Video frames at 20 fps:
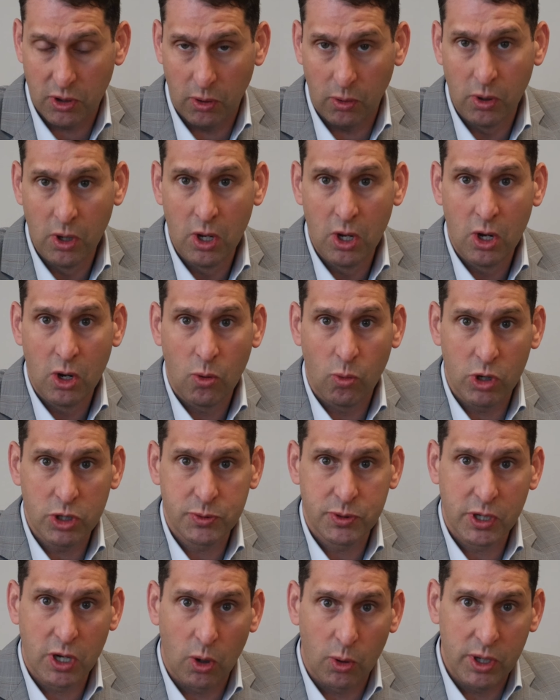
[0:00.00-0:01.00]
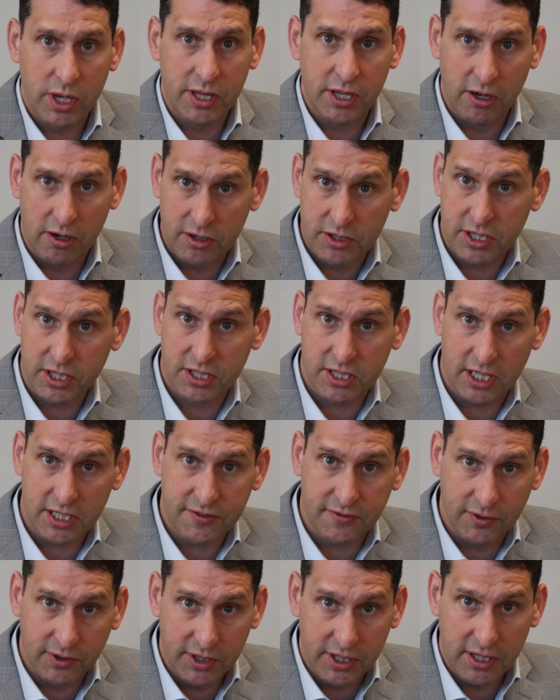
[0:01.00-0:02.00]
So once we go in there and
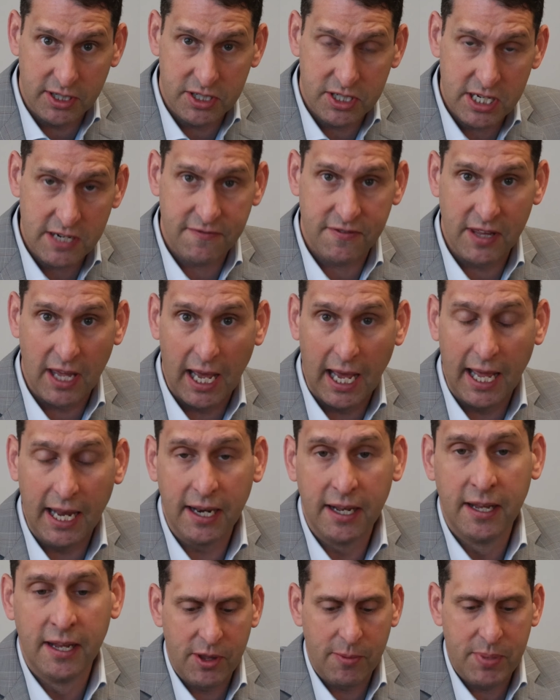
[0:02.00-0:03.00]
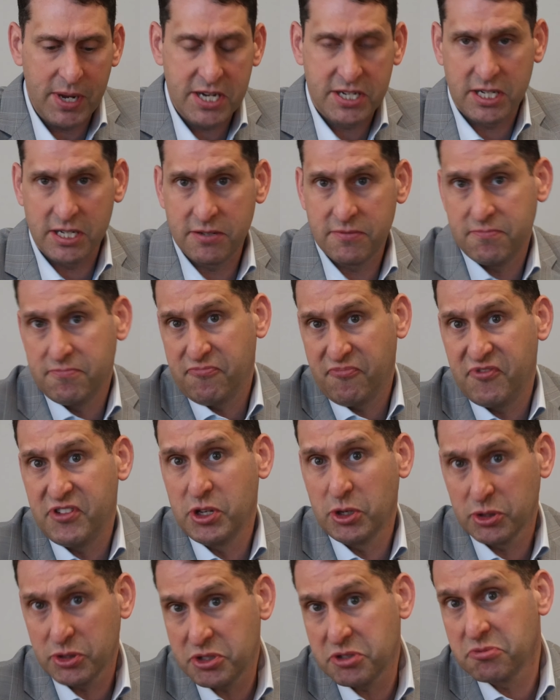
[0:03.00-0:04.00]
successfully achieve that, the patient
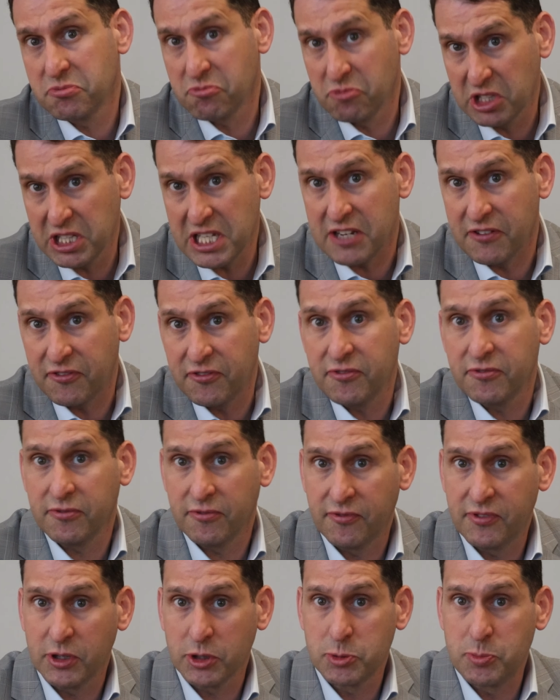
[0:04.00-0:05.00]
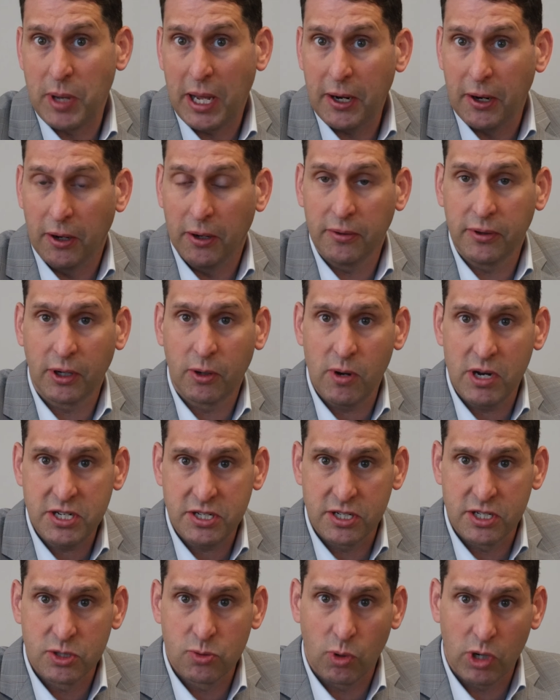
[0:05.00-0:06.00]
feels relief, it feels better. The
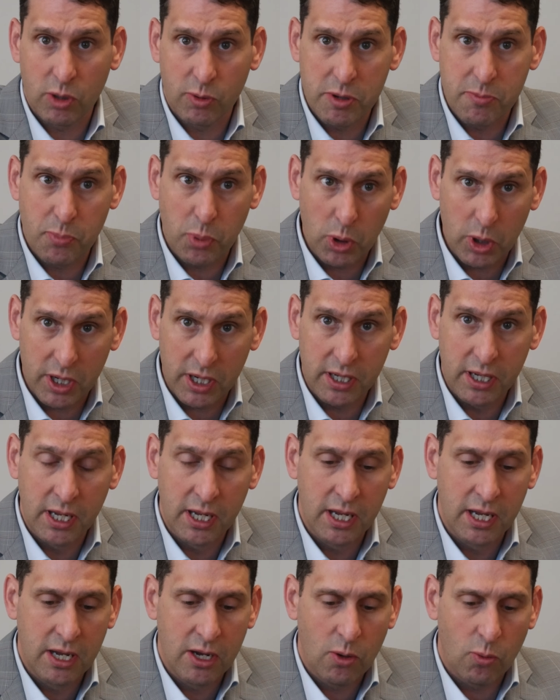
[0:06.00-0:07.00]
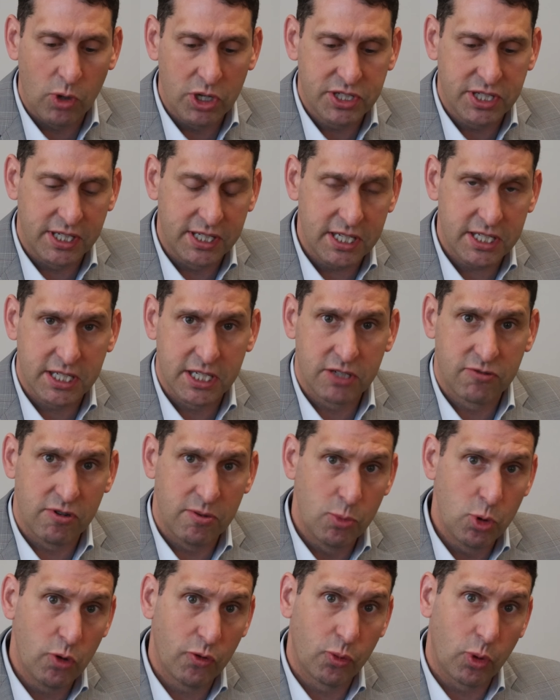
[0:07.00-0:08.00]
question is, what do we put, once the disc is
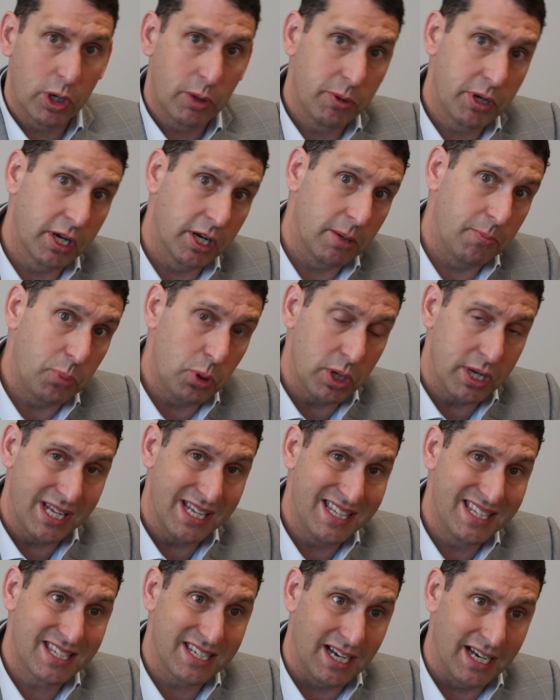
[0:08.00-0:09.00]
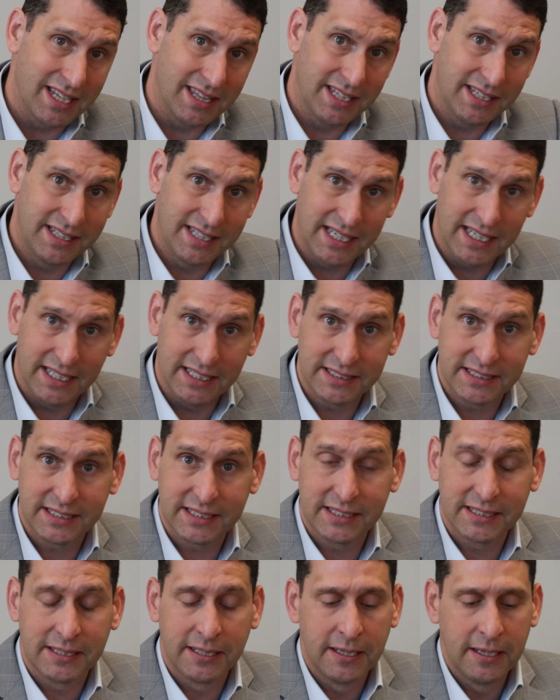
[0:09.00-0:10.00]
removed, what are we going to put inside the disc?
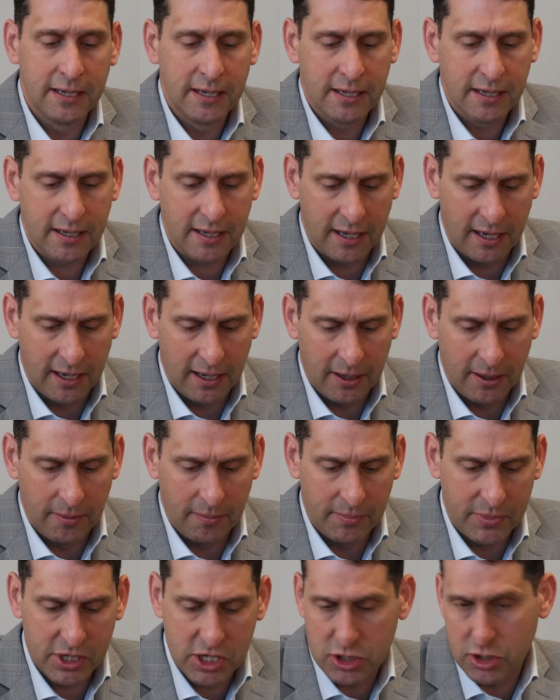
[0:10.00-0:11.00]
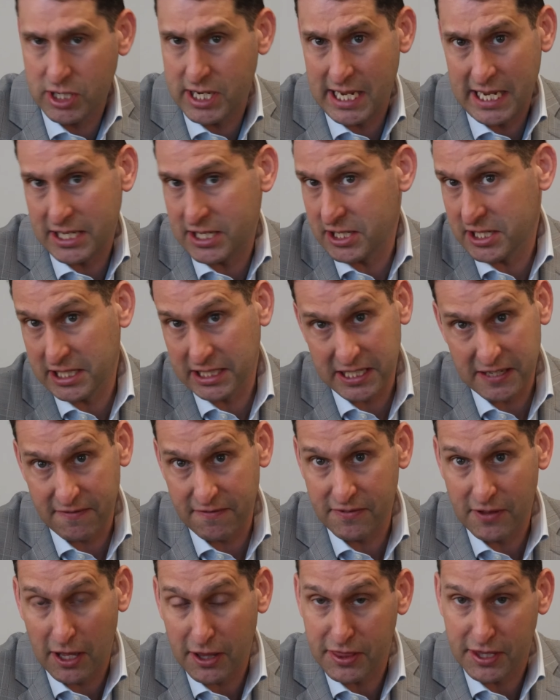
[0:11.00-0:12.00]
Because you can't just
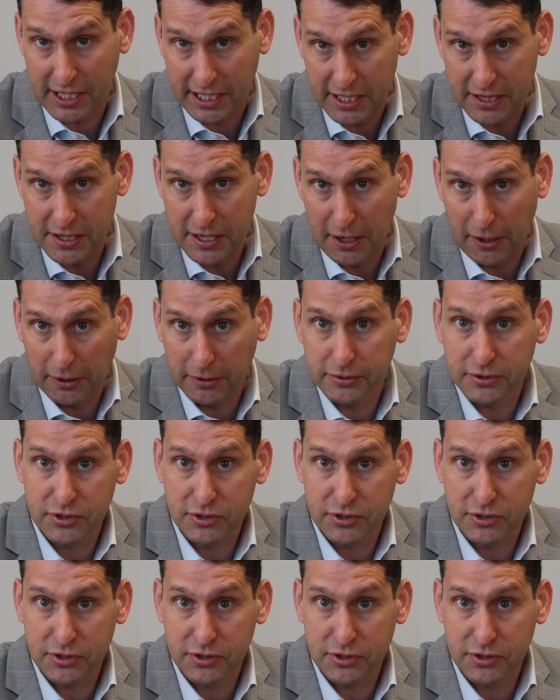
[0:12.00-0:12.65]
leave nothing in there.